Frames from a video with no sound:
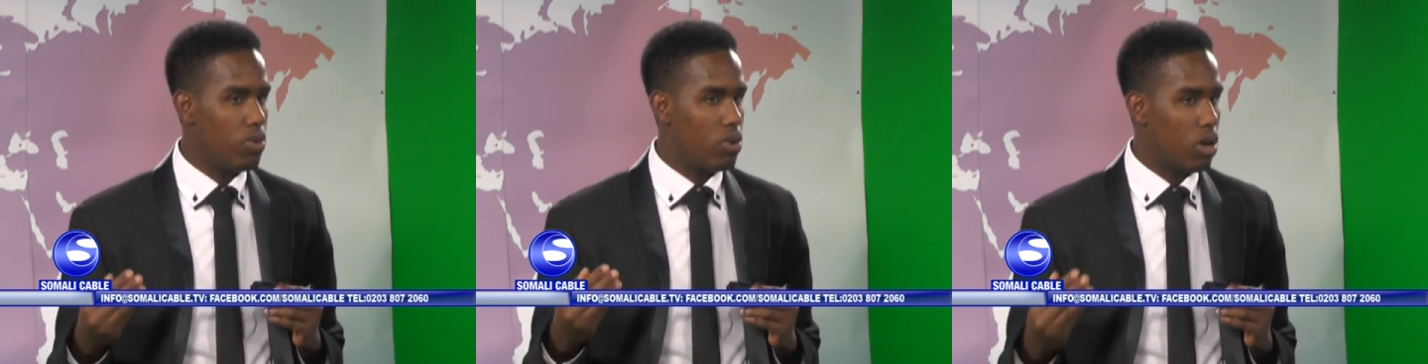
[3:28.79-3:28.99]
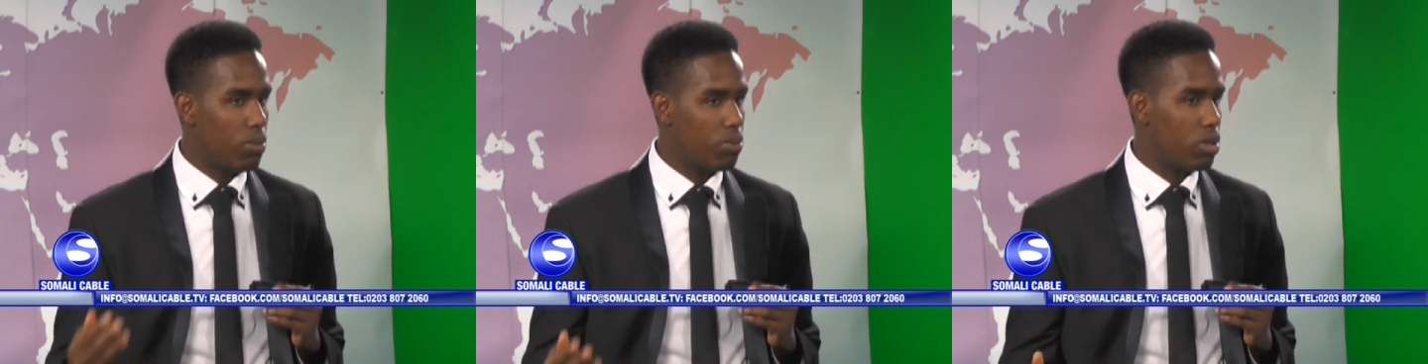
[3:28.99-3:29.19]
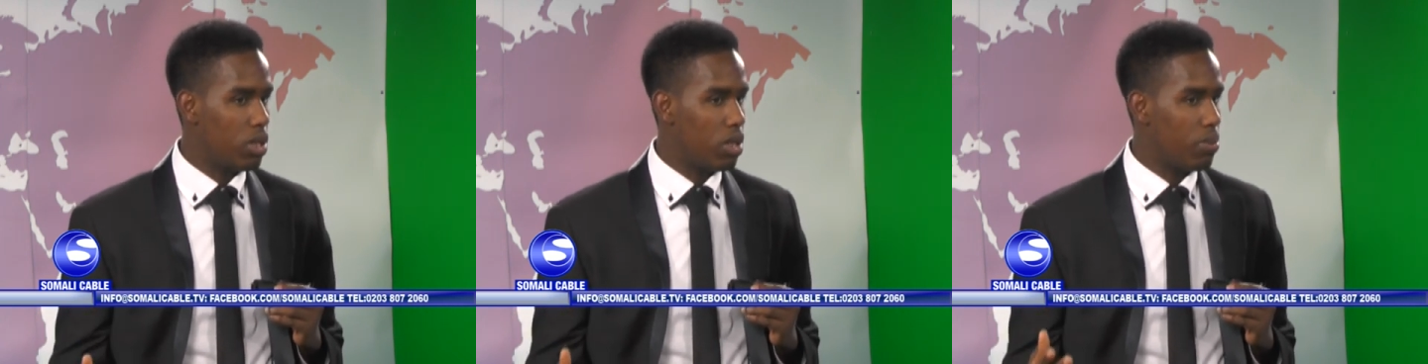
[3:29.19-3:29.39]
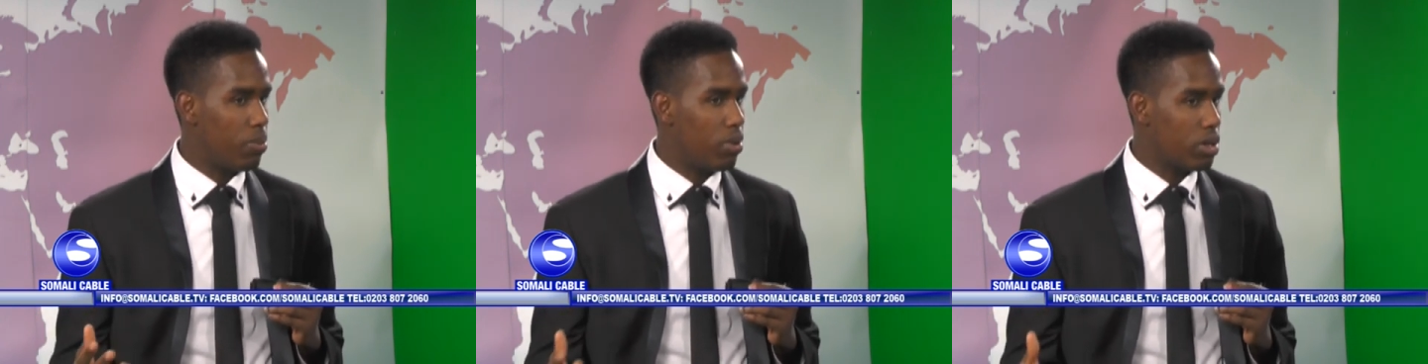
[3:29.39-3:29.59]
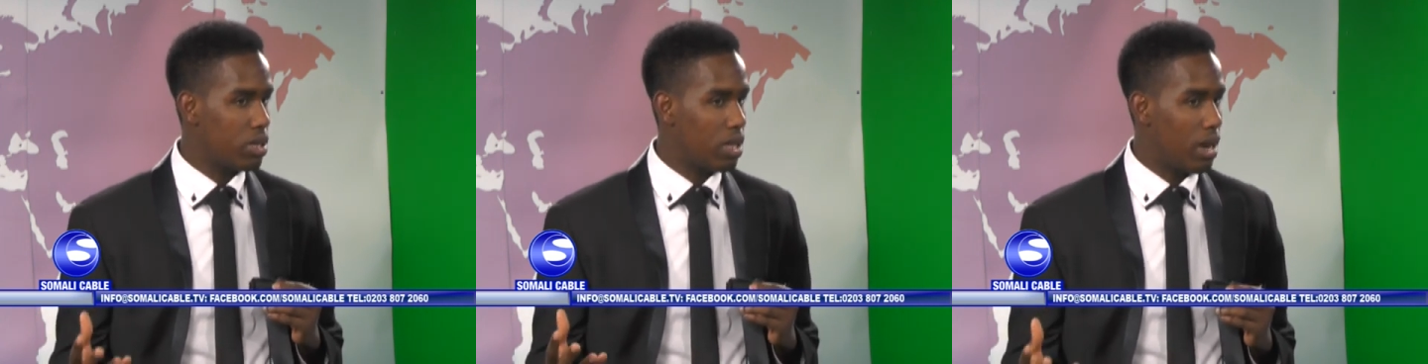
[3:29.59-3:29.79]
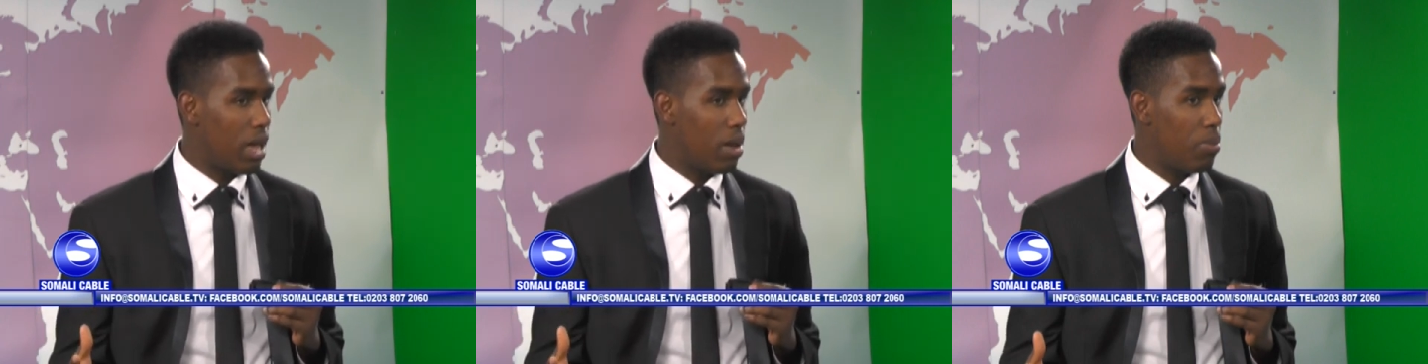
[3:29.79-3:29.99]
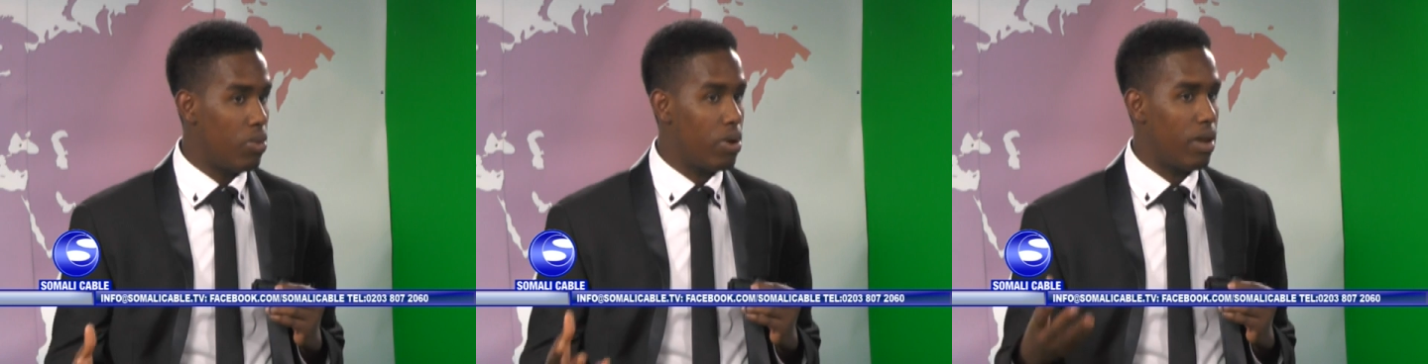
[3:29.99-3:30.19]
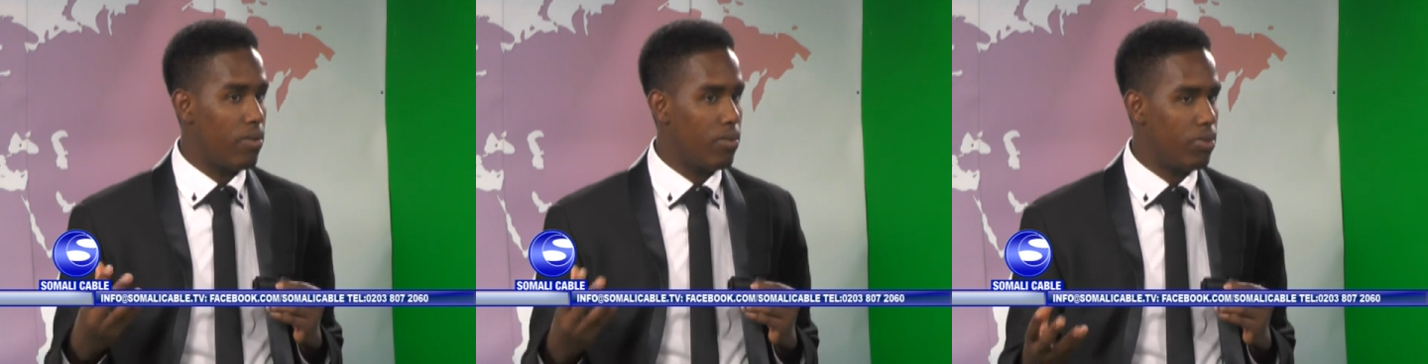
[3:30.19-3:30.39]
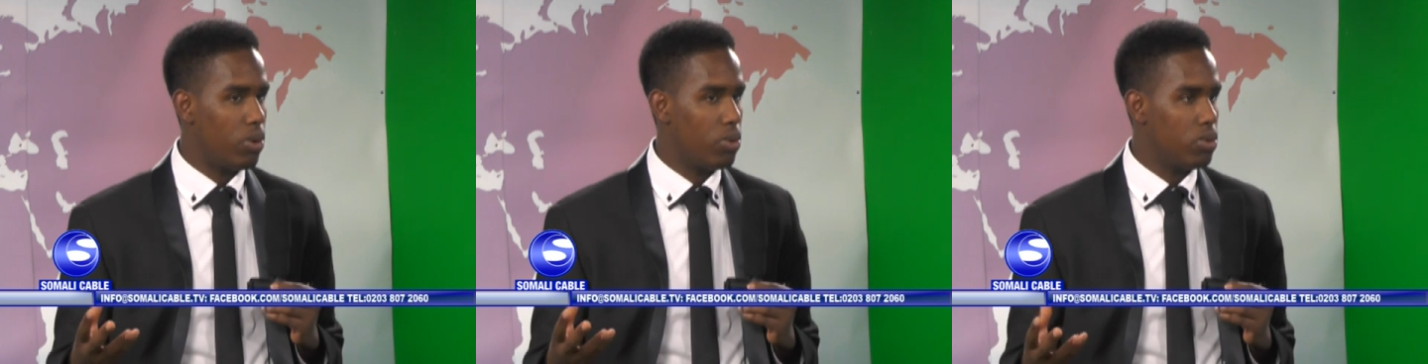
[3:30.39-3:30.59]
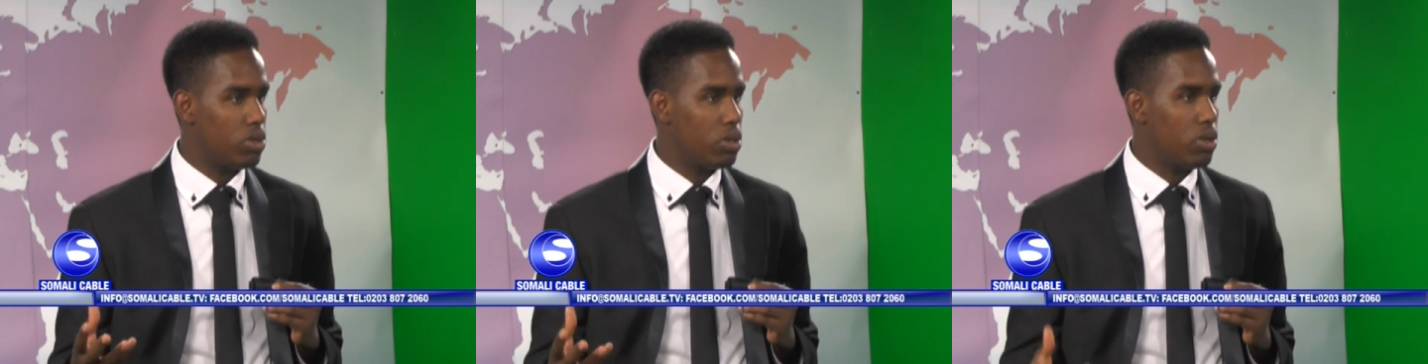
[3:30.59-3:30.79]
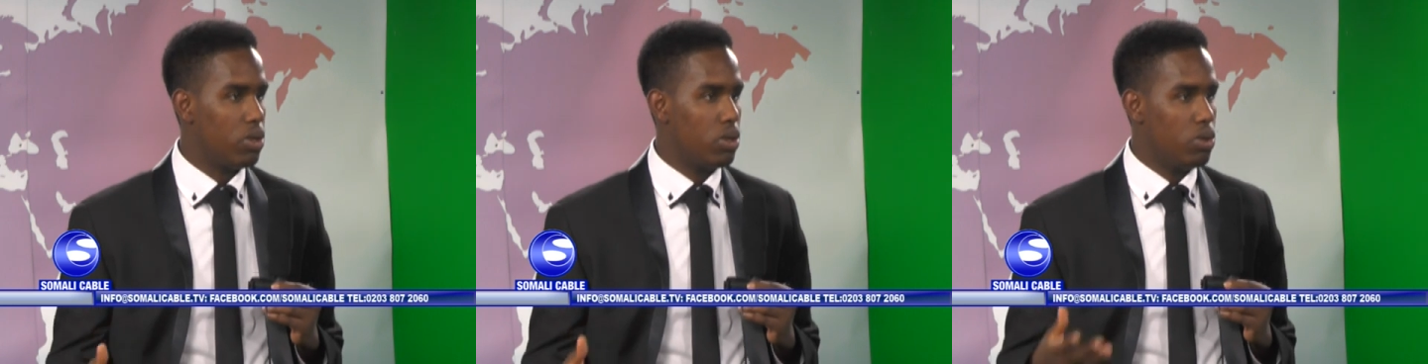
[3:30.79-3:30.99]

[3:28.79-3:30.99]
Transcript: you come to the Brixton Library and vote,